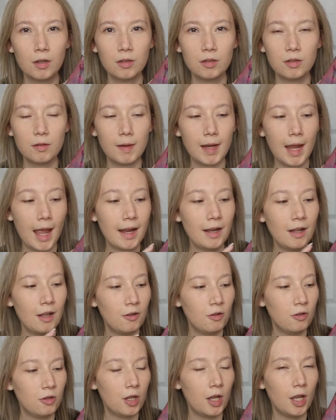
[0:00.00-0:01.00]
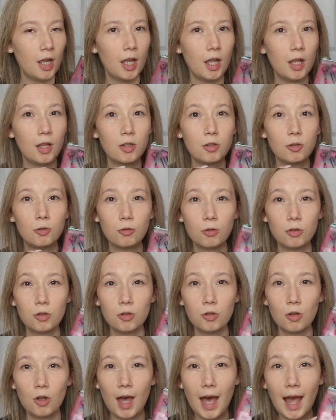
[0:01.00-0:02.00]
So again, another
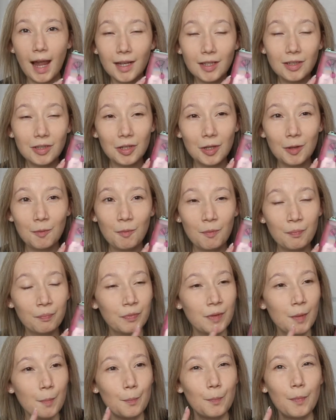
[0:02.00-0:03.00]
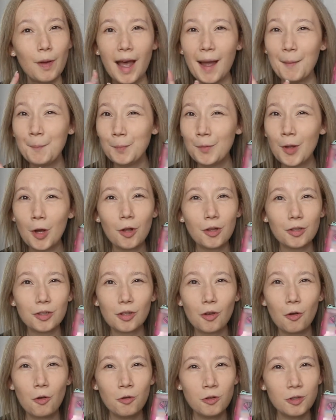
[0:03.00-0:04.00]
drugstore item, but I'm not
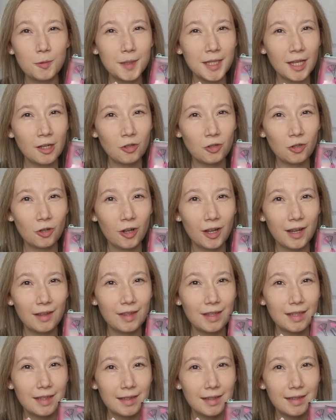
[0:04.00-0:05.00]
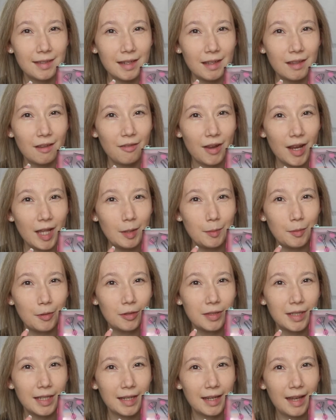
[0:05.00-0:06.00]
100% sure if this is still
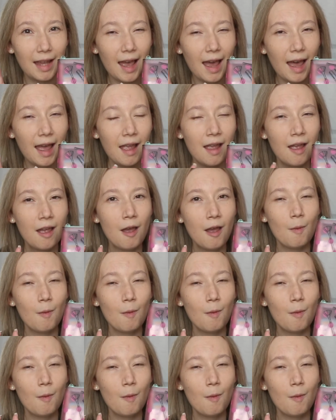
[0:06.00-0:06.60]
available to get,